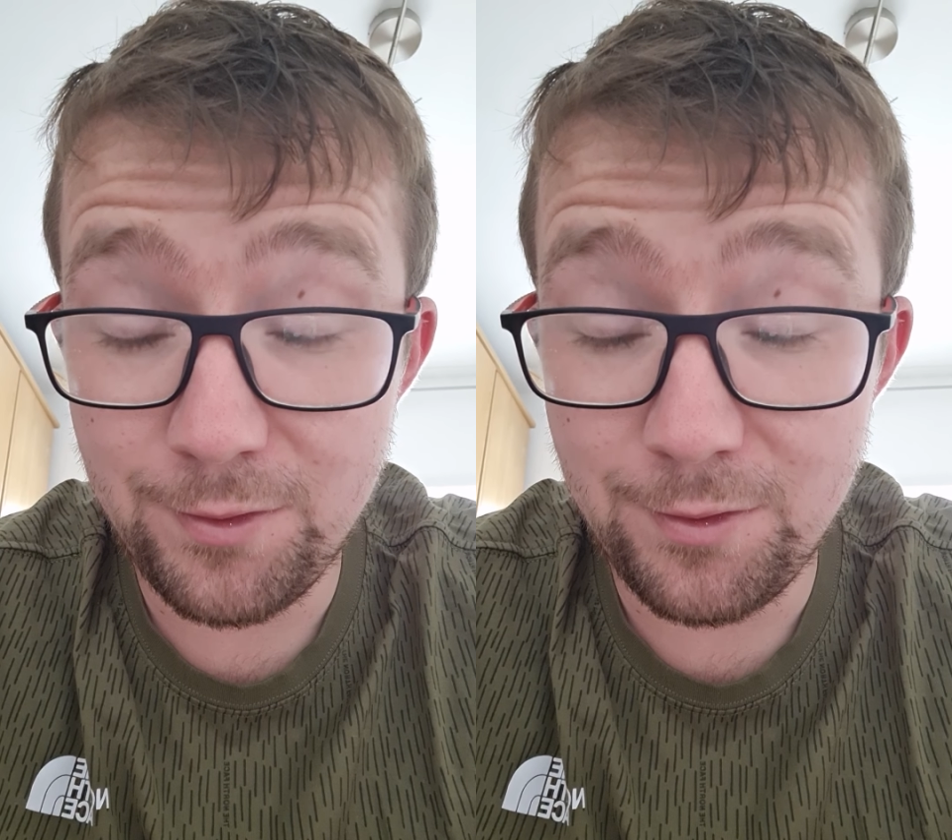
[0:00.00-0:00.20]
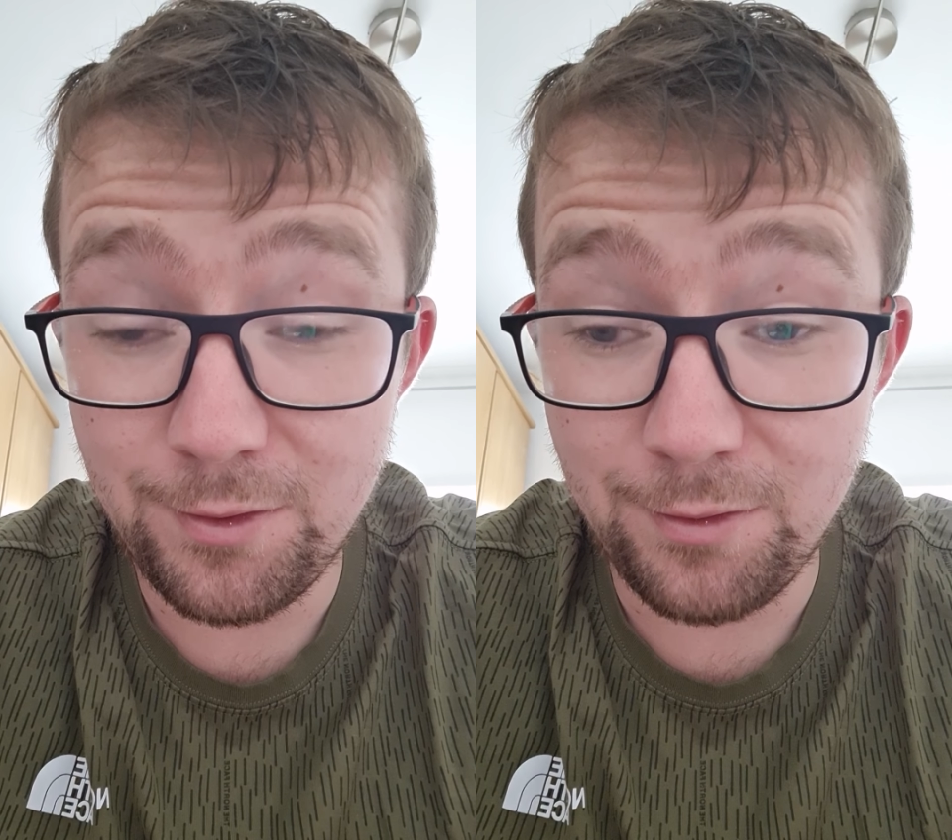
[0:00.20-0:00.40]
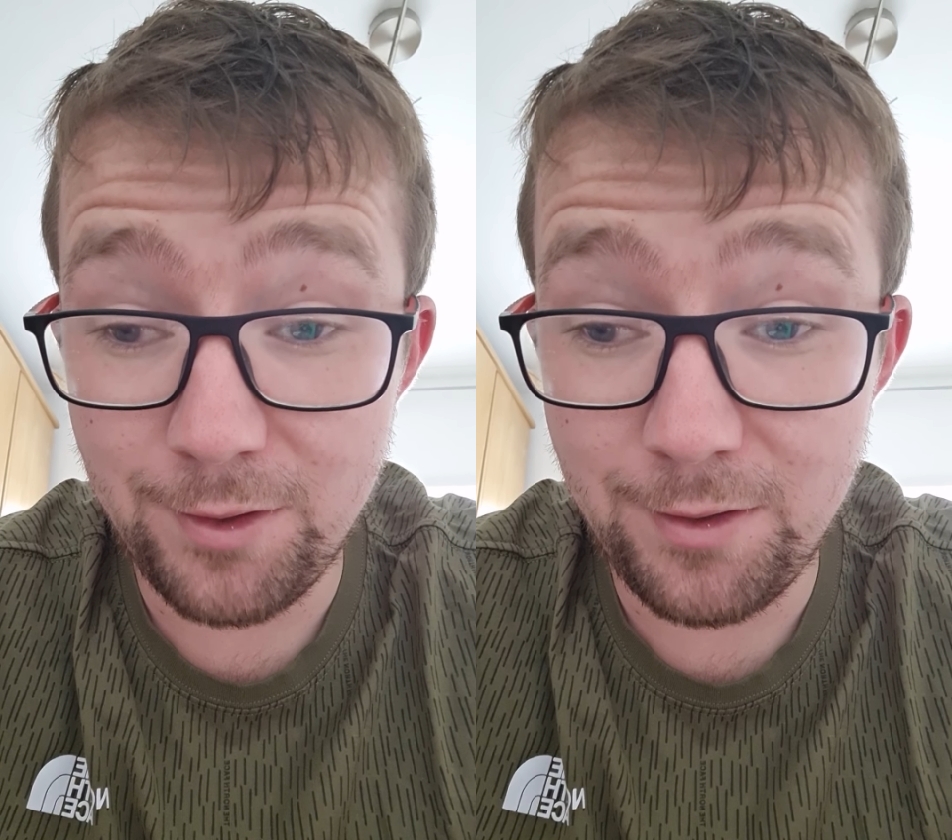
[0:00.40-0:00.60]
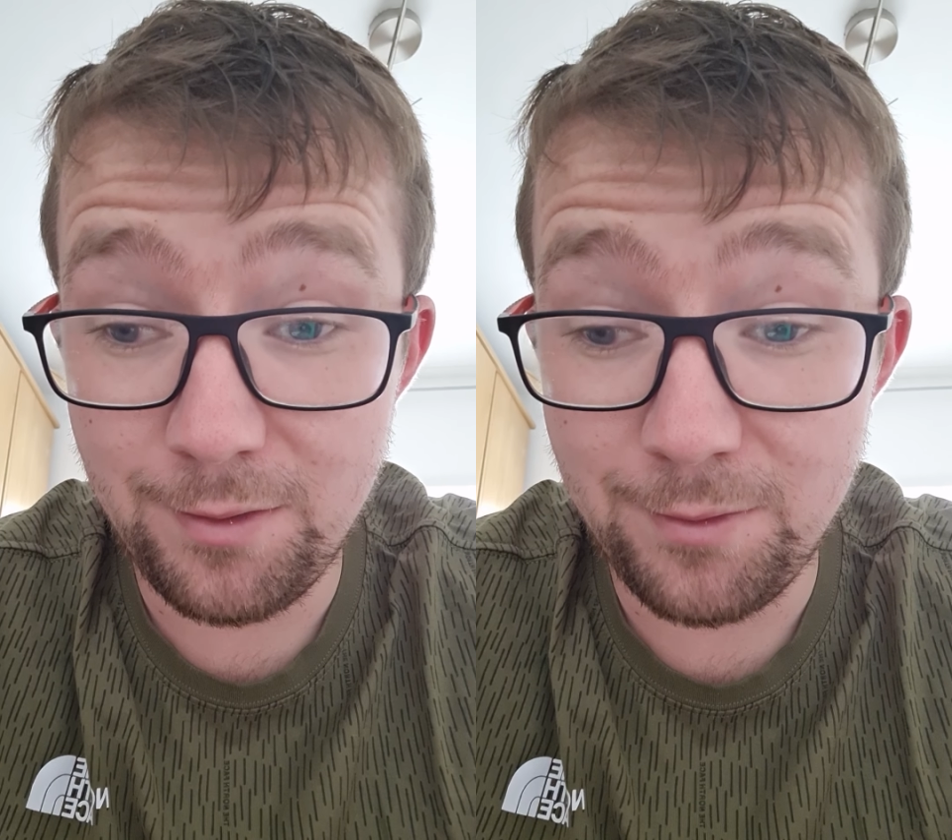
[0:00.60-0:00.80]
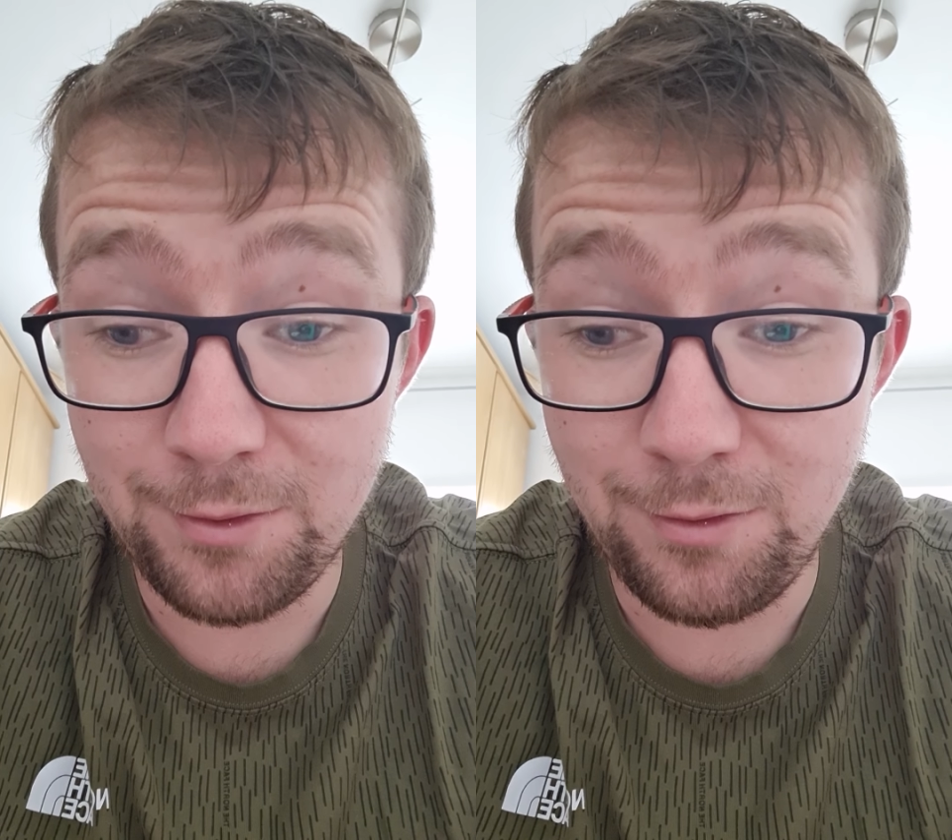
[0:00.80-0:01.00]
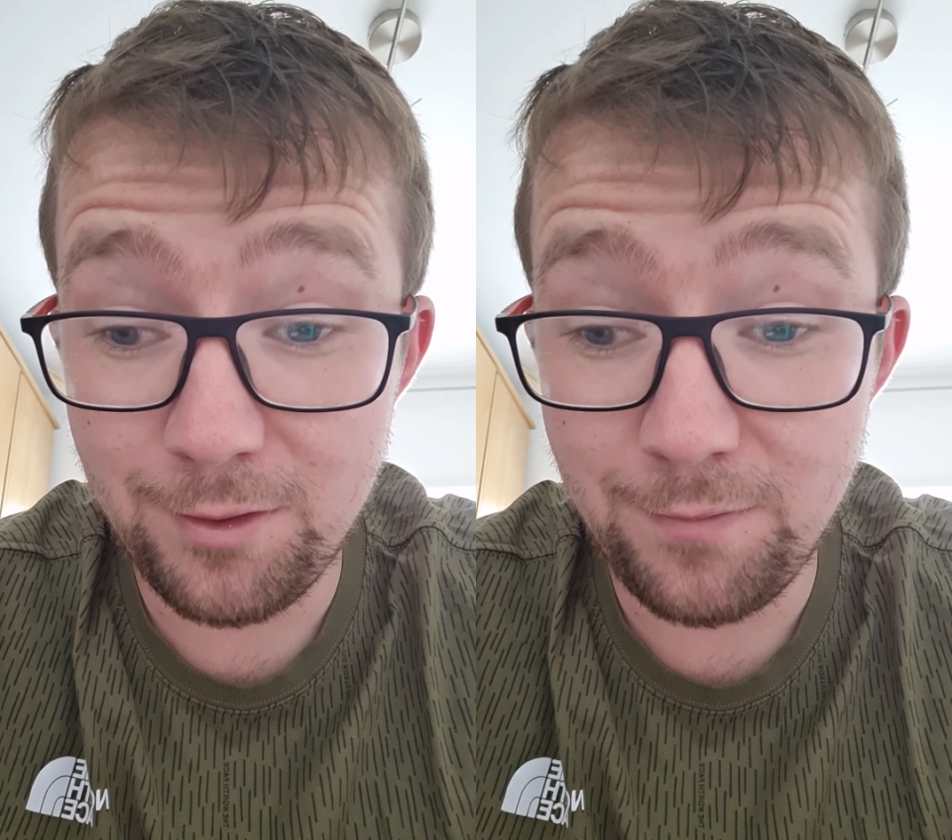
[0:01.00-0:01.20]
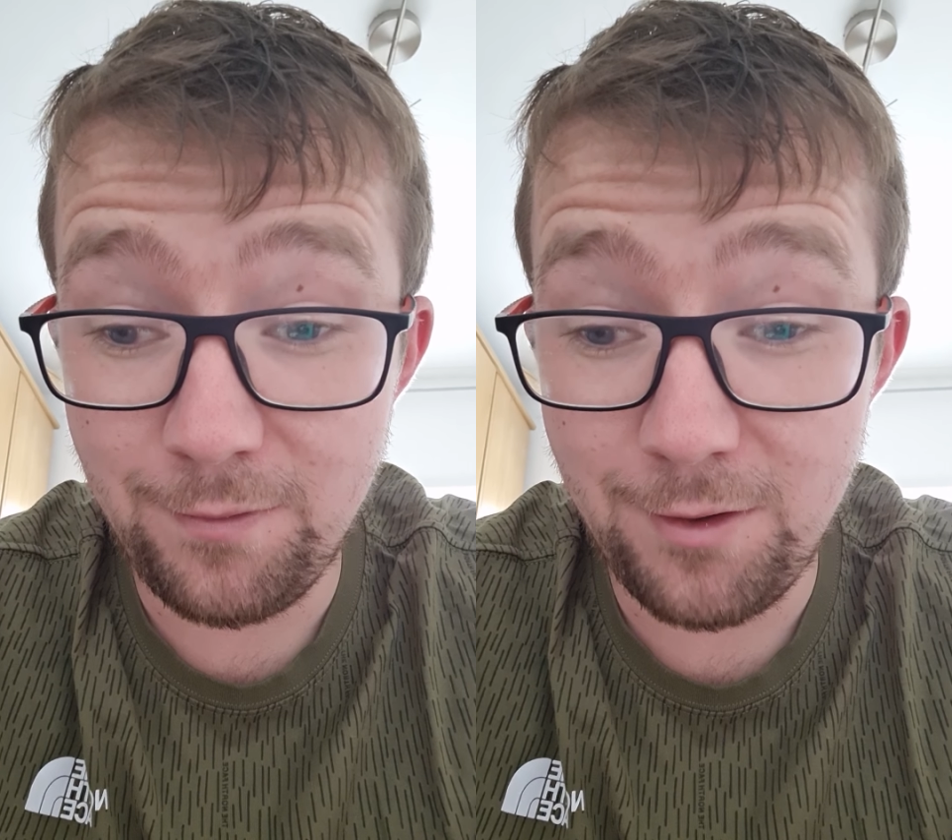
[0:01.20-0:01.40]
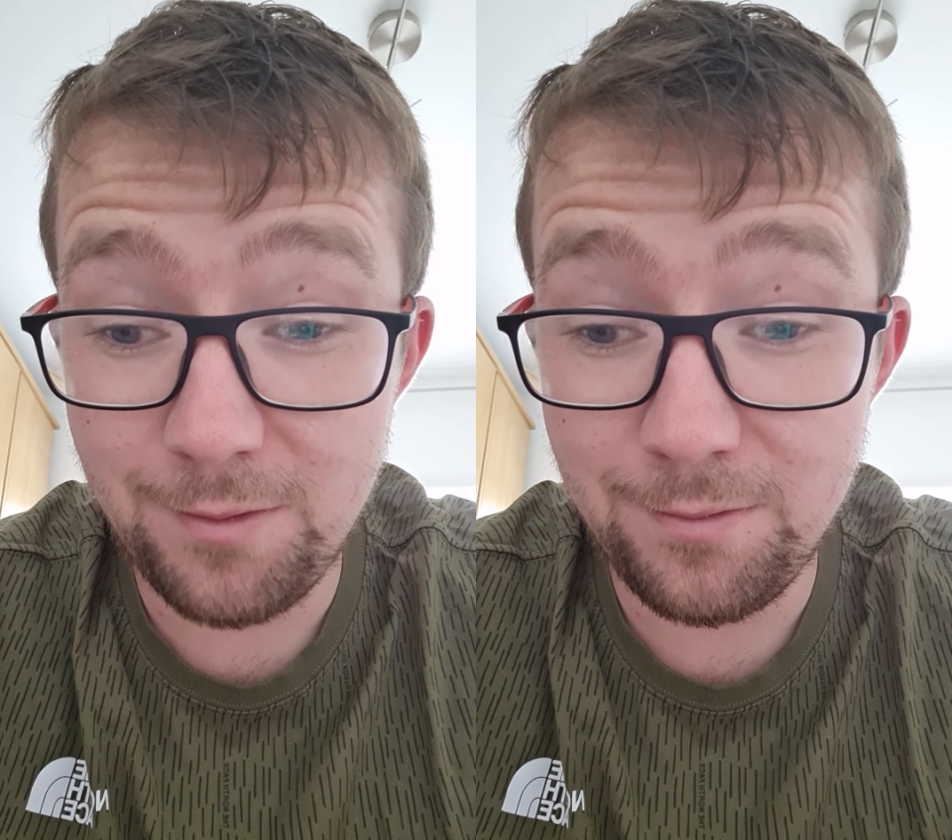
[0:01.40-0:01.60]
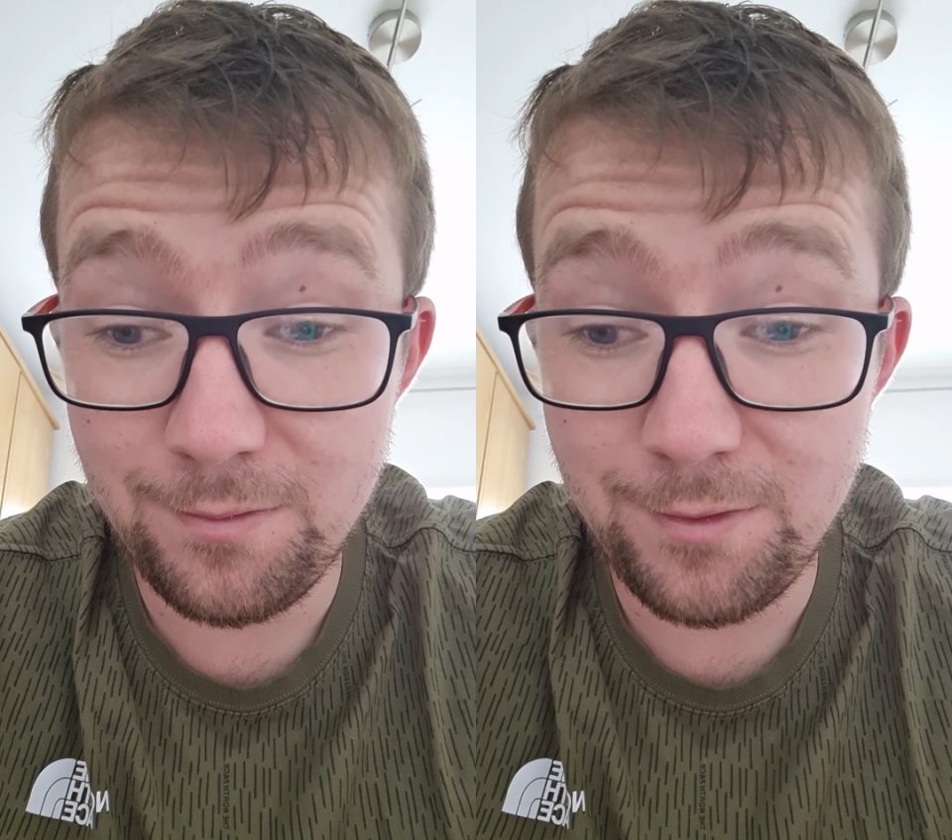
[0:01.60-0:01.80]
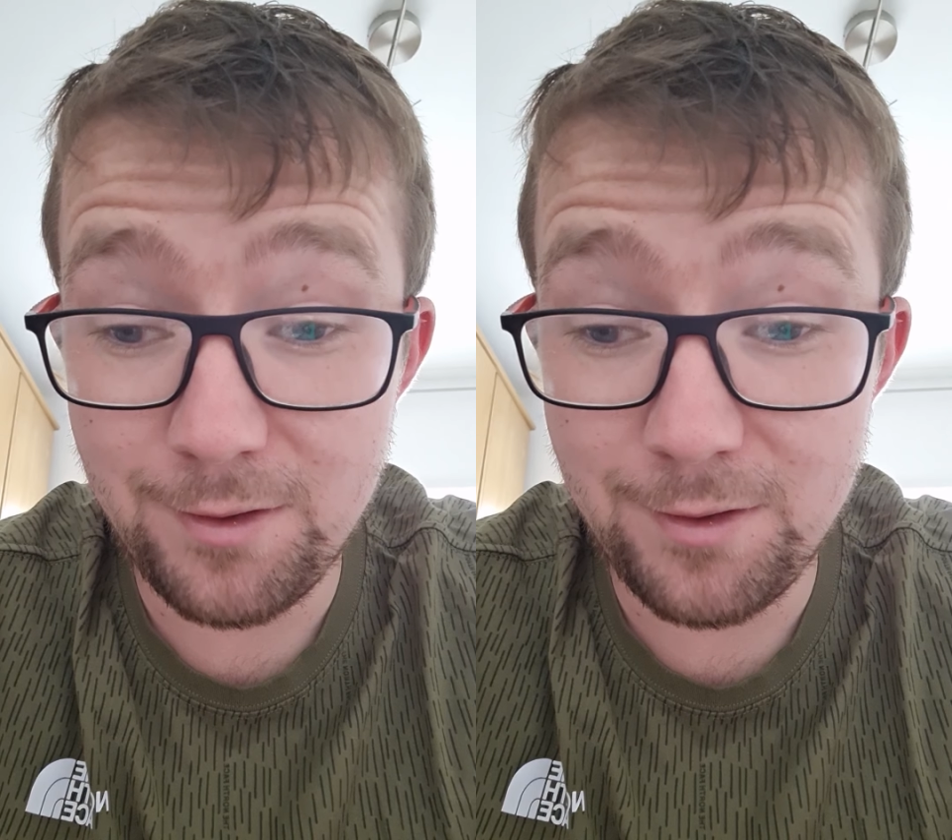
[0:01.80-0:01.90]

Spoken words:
signs of return to form